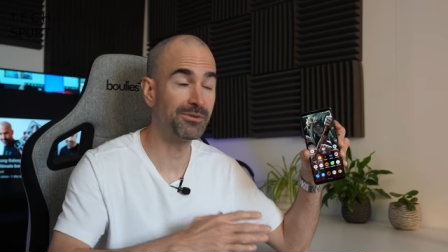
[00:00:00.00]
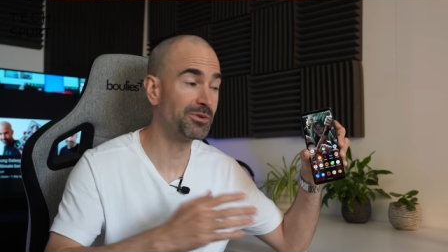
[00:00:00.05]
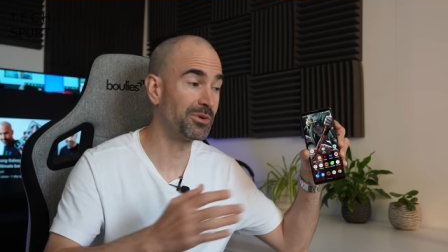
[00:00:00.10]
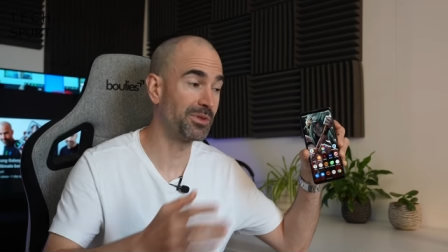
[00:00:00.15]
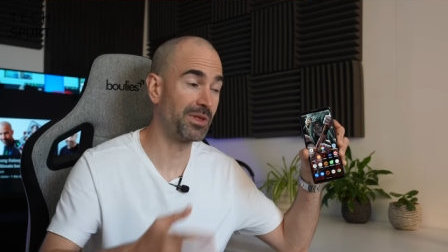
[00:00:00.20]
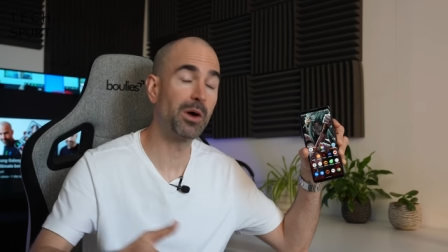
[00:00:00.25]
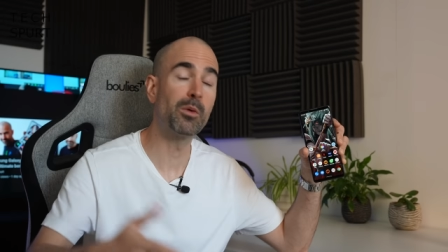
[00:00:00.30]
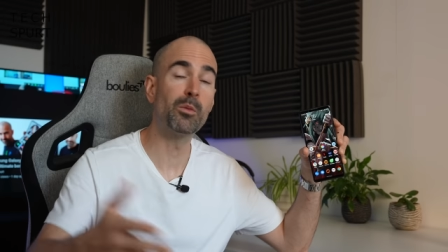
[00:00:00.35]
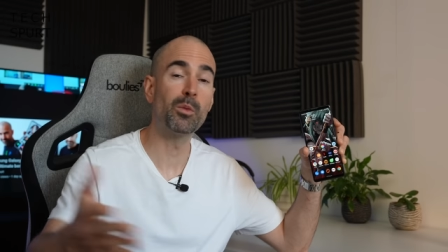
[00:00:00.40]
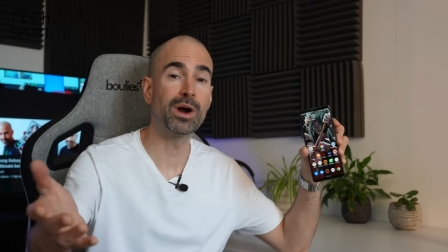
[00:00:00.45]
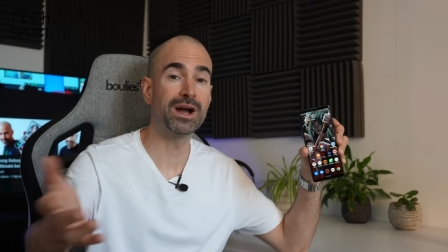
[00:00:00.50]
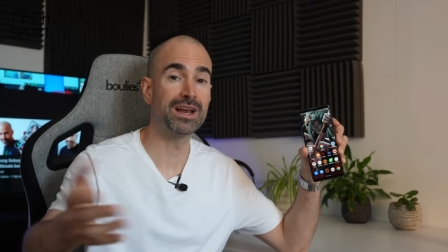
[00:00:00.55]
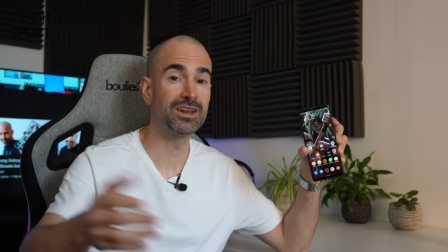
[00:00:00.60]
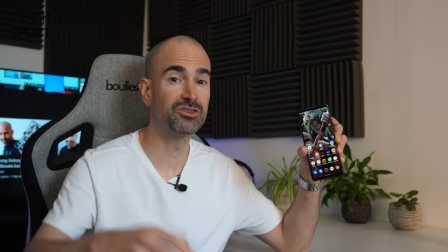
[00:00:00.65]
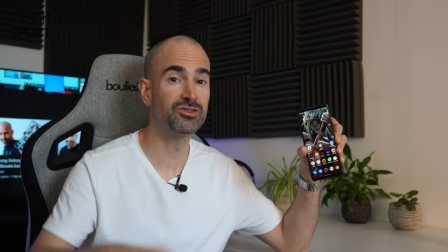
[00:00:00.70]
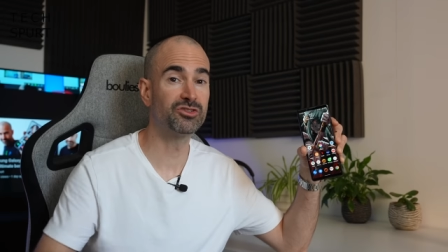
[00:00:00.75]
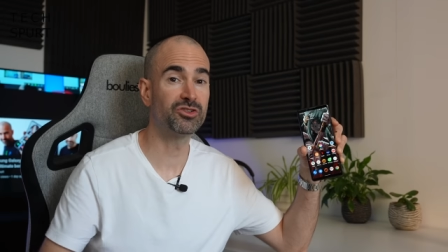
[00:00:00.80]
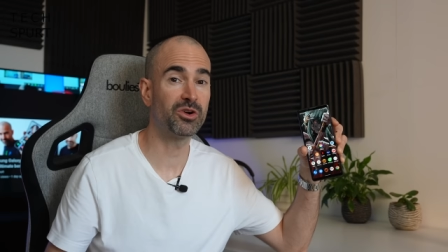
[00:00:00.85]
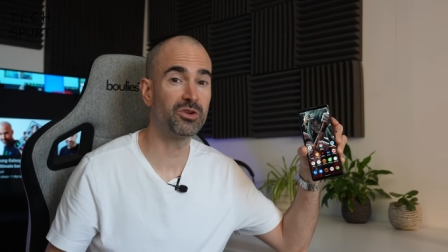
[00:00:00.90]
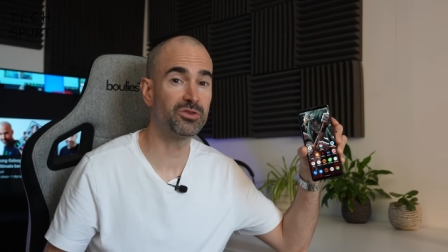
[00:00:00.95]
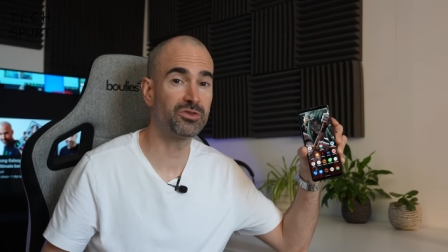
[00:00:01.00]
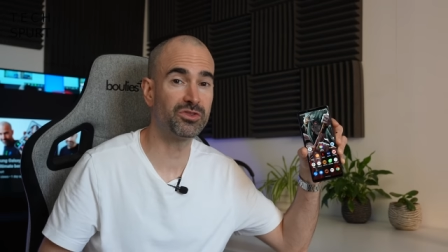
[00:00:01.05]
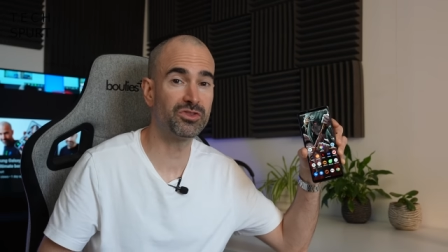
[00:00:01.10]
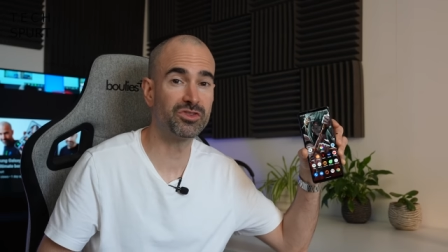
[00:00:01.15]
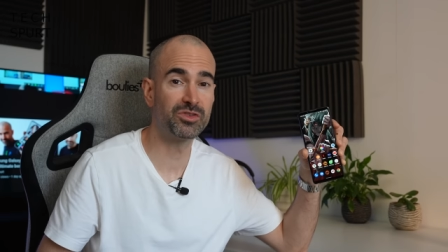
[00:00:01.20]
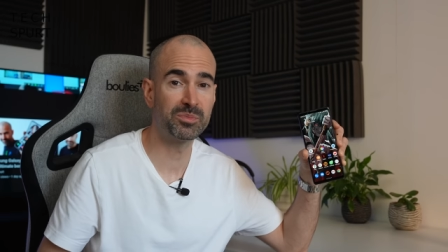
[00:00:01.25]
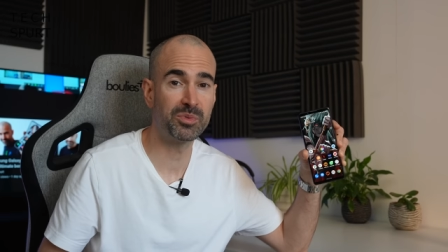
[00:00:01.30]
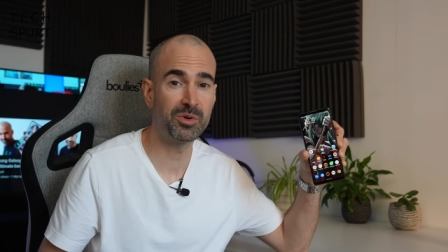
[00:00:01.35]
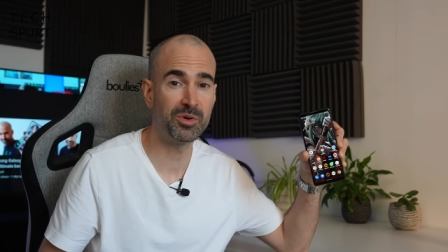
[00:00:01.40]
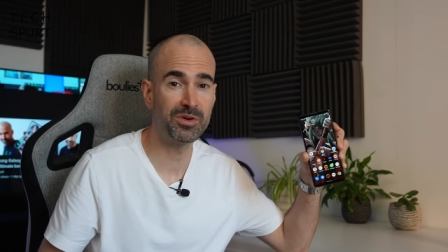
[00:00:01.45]
You've got that wireless charging
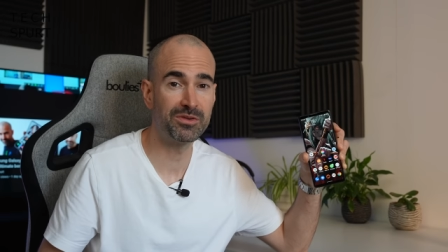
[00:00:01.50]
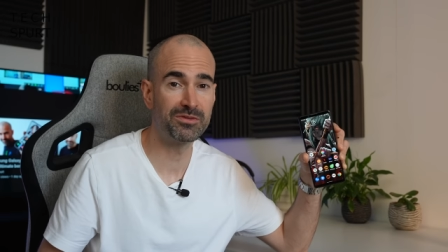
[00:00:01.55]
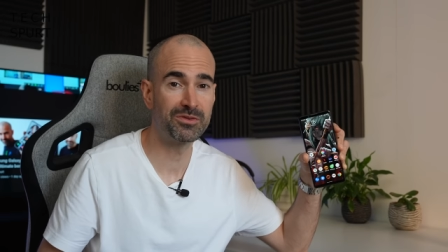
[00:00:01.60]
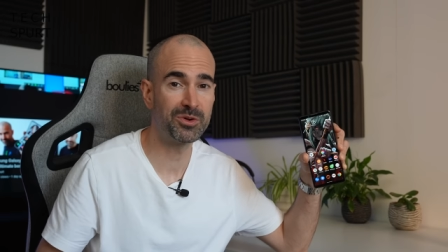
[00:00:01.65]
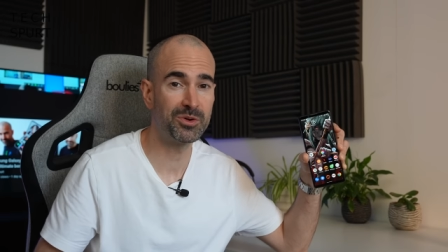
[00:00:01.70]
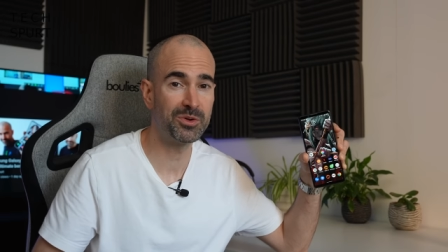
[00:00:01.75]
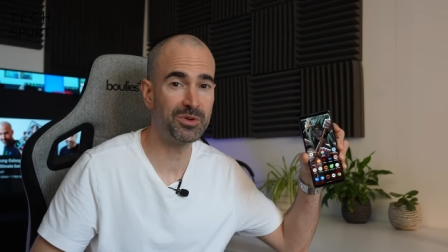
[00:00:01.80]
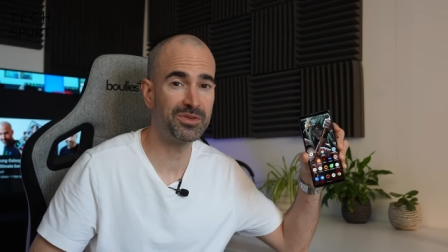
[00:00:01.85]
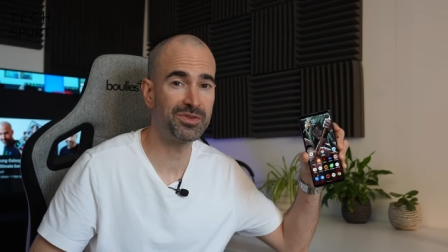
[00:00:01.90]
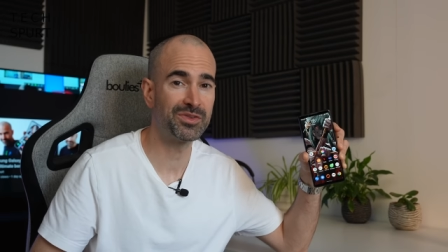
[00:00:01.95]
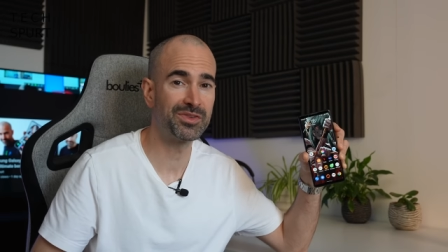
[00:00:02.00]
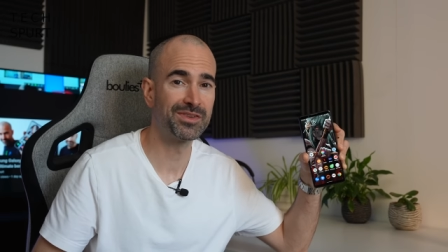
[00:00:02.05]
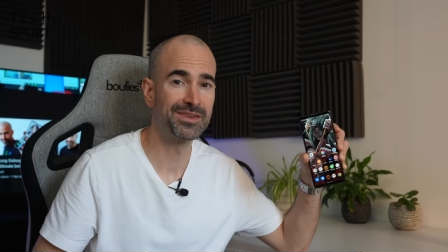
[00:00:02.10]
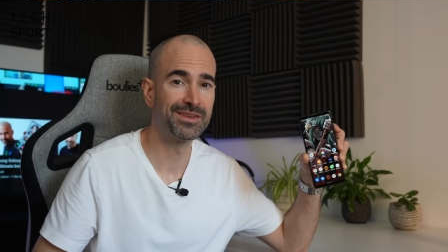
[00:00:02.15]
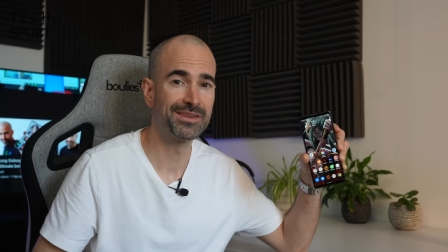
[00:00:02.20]
support, of course.